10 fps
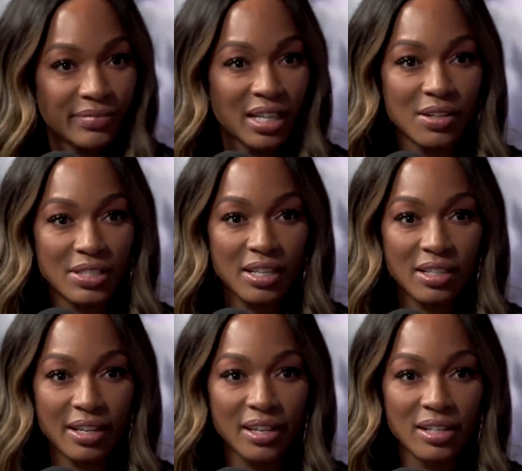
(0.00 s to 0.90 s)
And I was like,
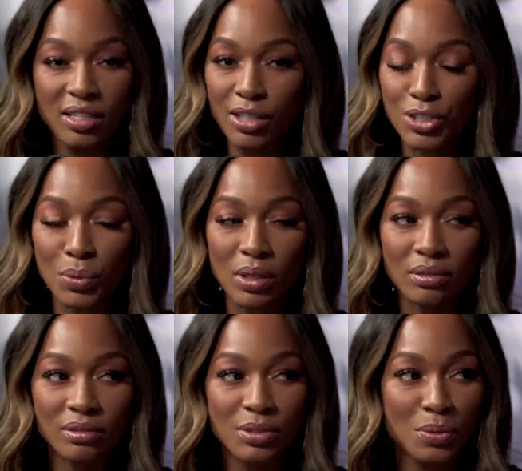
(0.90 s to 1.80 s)
okay. And that's all she wrote.
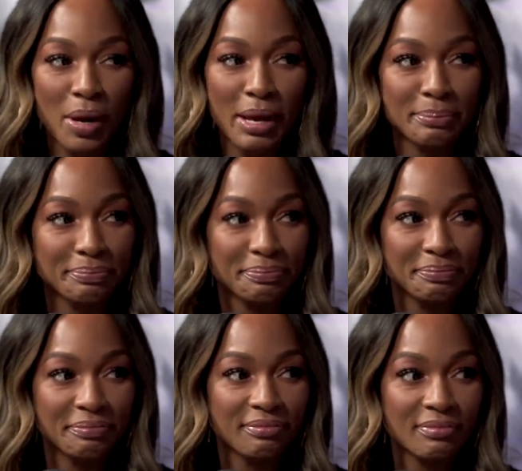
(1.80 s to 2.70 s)
It was a wrap
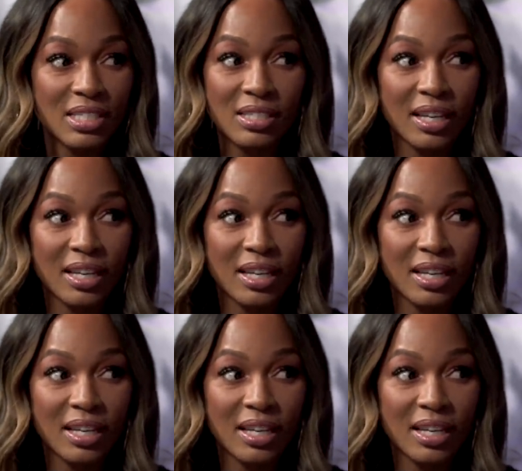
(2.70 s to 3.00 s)
it's